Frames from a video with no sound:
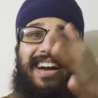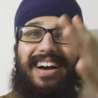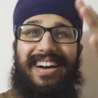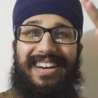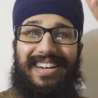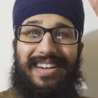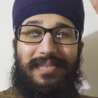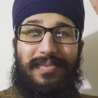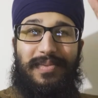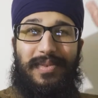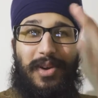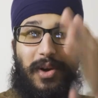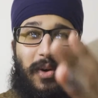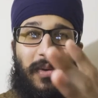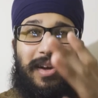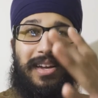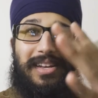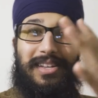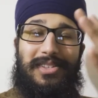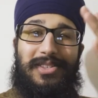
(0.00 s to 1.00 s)
I am
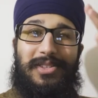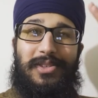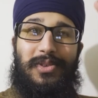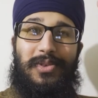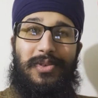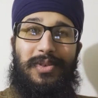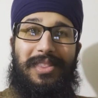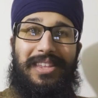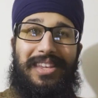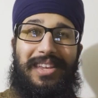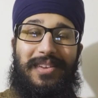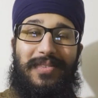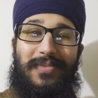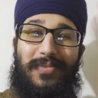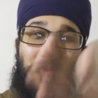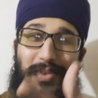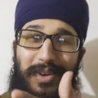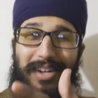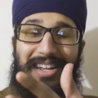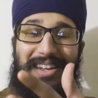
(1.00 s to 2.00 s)
going to the
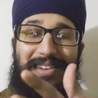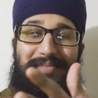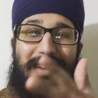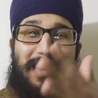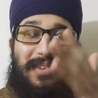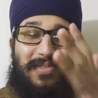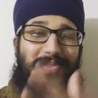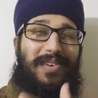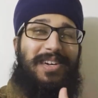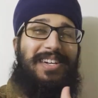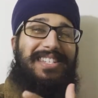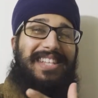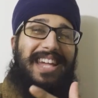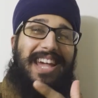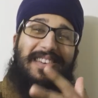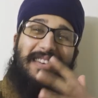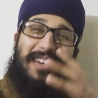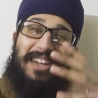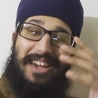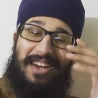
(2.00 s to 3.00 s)
footy, my first
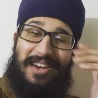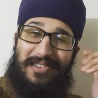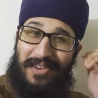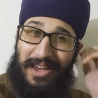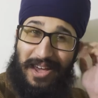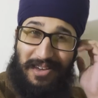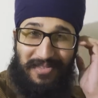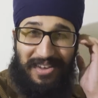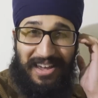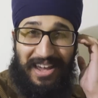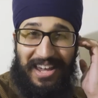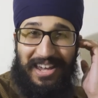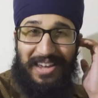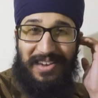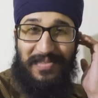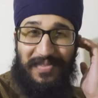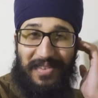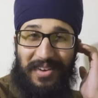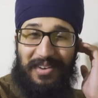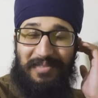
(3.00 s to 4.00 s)
ever
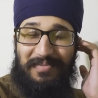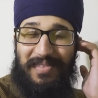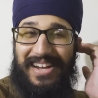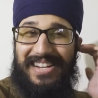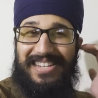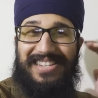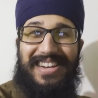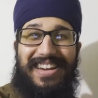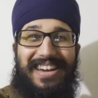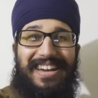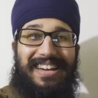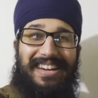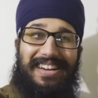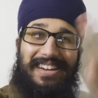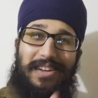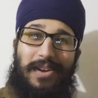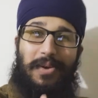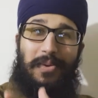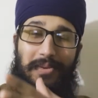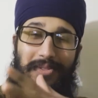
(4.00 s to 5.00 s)
AFL match.
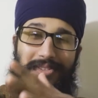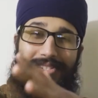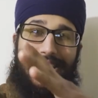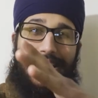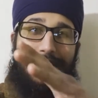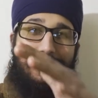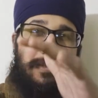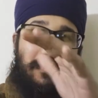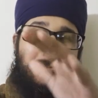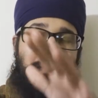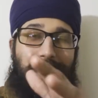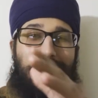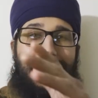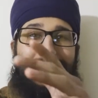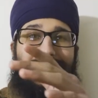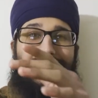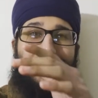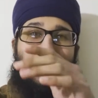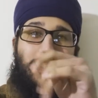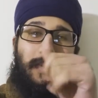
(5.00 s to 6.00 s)
Gonna go with James and
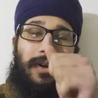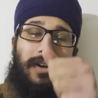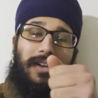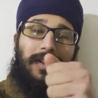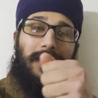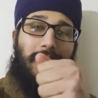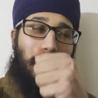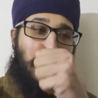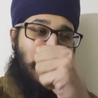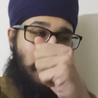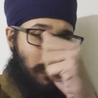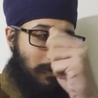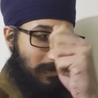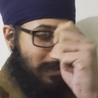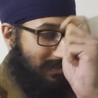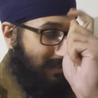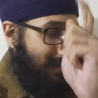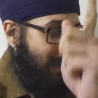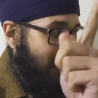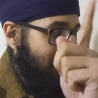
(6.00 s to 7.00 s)
Francis, and we're gonna go and
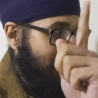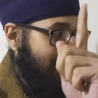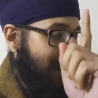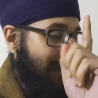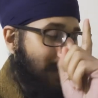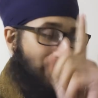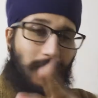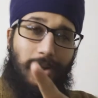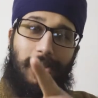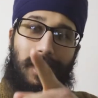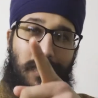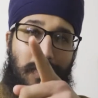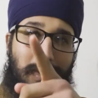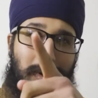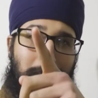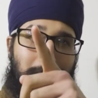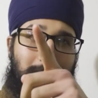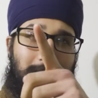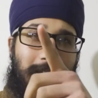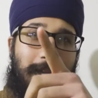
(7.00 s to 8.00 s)
watch Carlton and
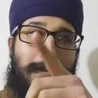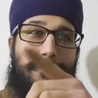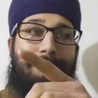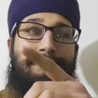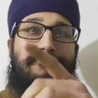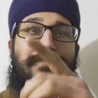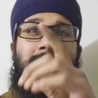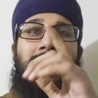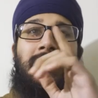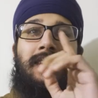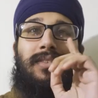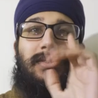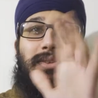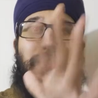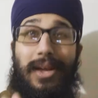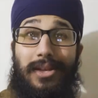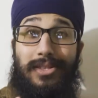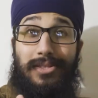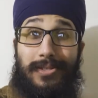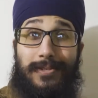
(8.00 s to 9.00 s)
Collingwood play. So
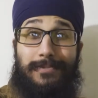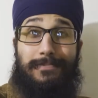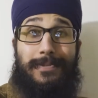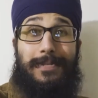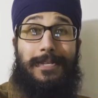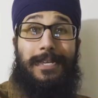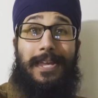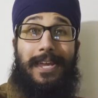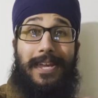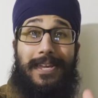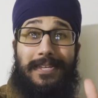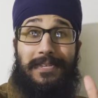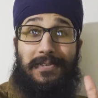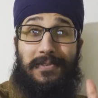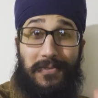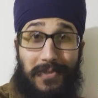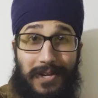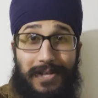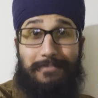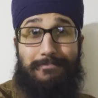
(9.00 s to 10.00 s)
that's gonna be a
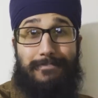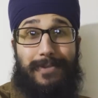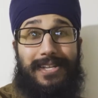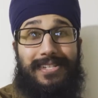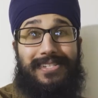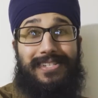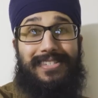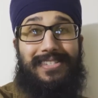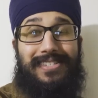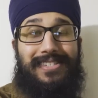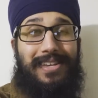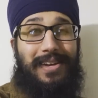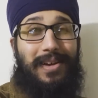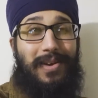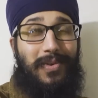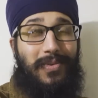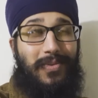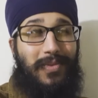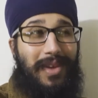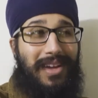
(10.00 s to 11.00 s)
great match
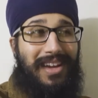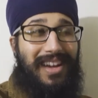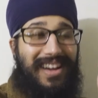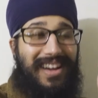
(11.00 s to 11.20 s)
itself.